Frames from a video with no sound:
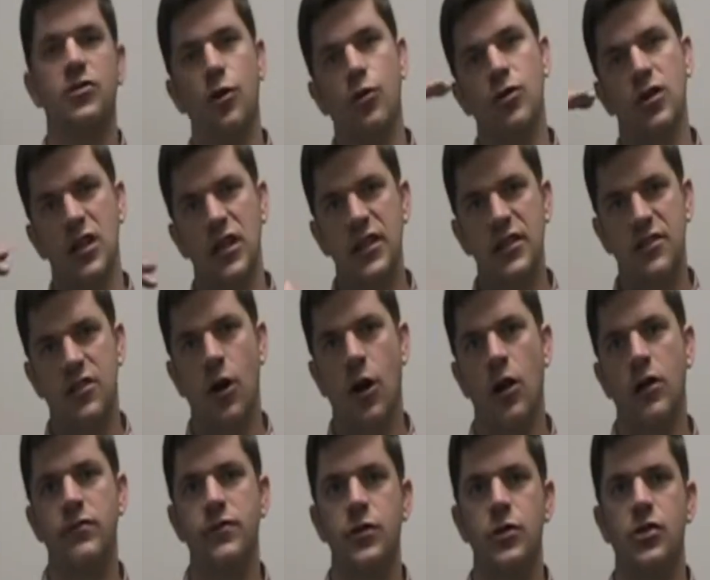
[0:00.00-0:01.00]
So list
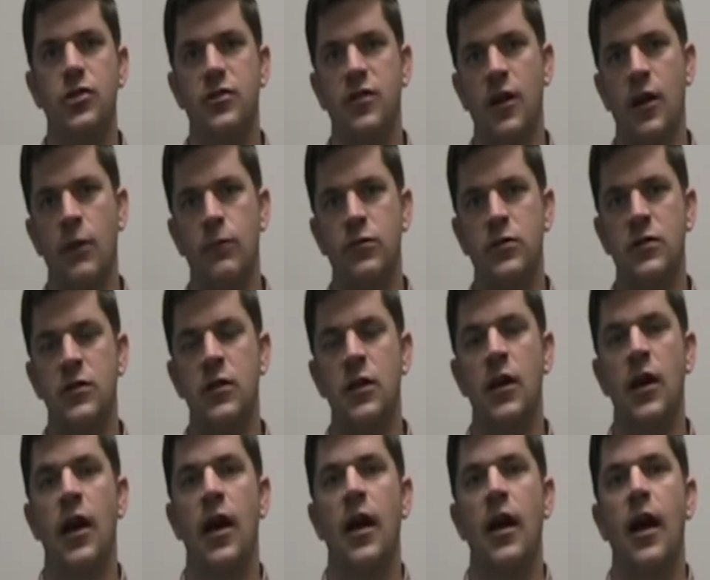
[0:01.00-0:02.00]
all of your steps,
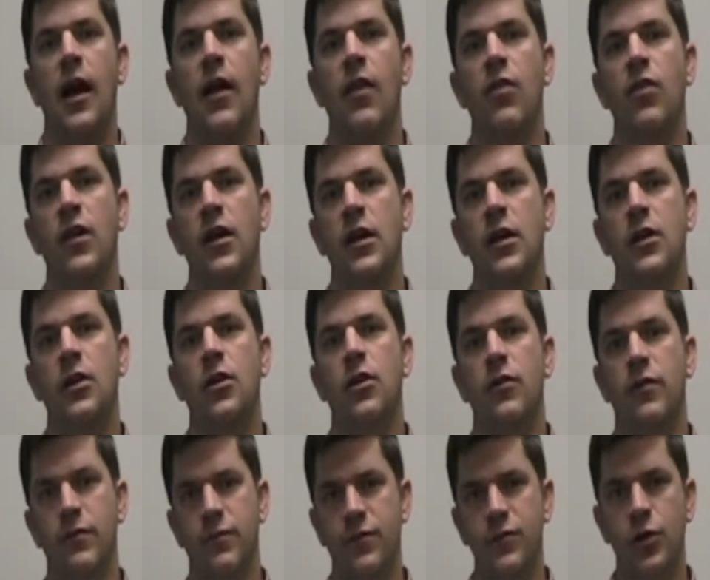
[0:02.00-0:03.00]
and
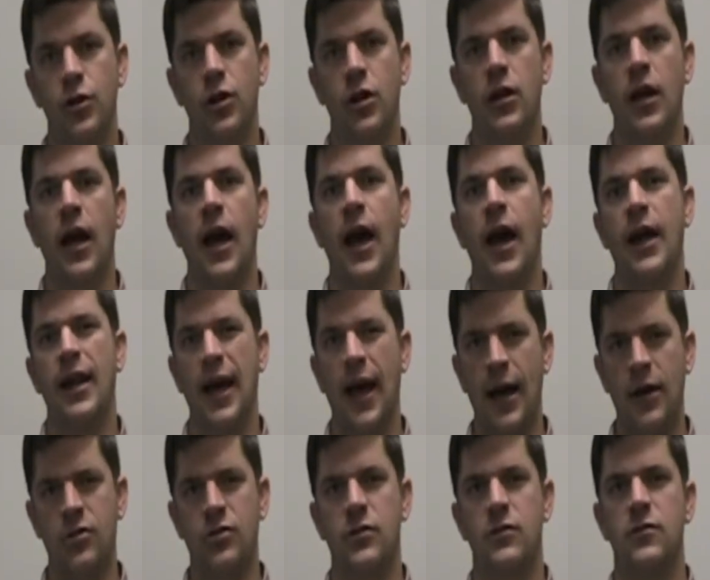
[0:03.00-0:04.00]
then you're going to add
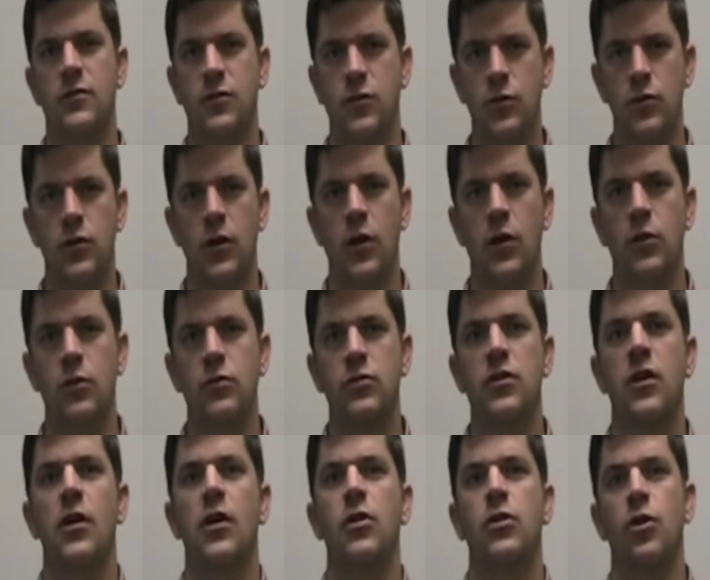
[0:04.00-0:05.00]
actions to those.